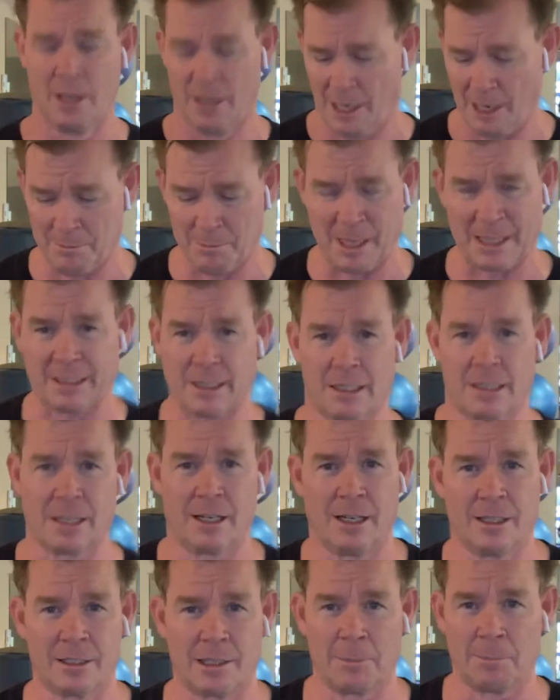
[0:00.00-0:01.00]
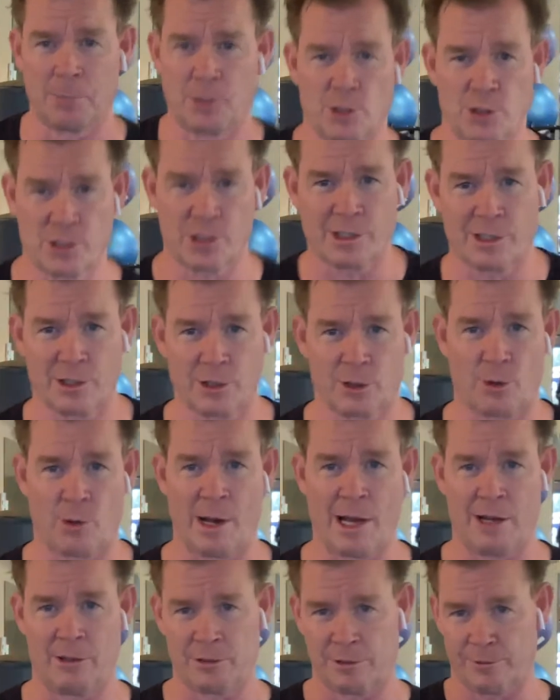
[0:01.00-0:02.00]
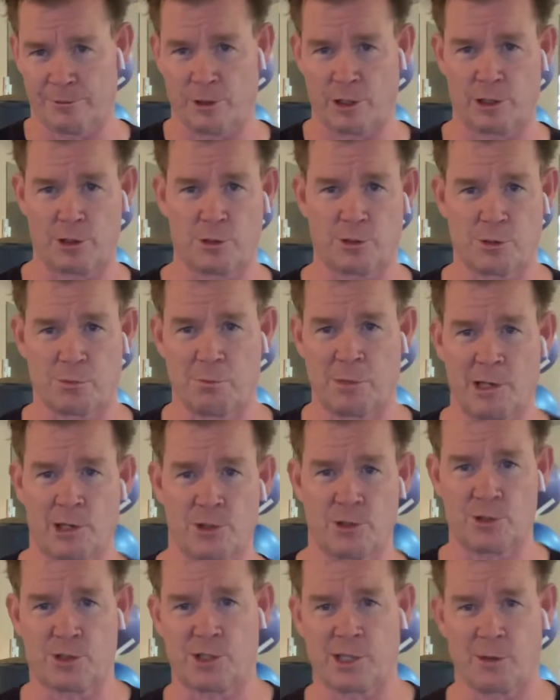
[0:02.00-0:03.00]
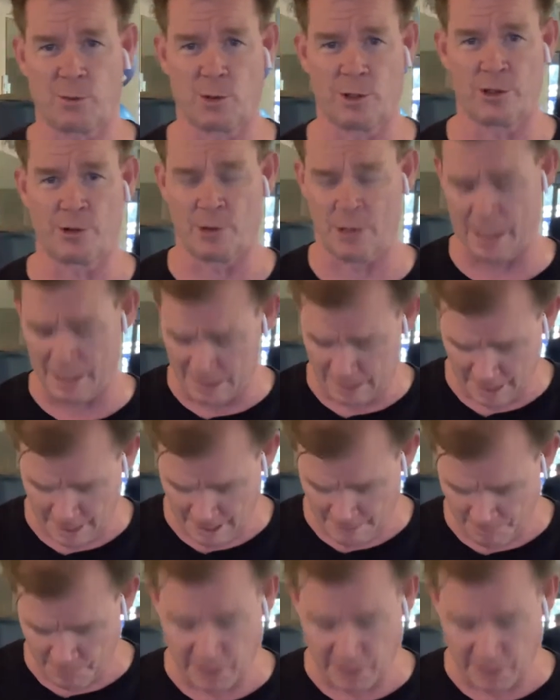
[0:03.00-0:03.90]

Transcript: I make a cut, I'm pushing in the ground in front of those mirrors to see where they're at,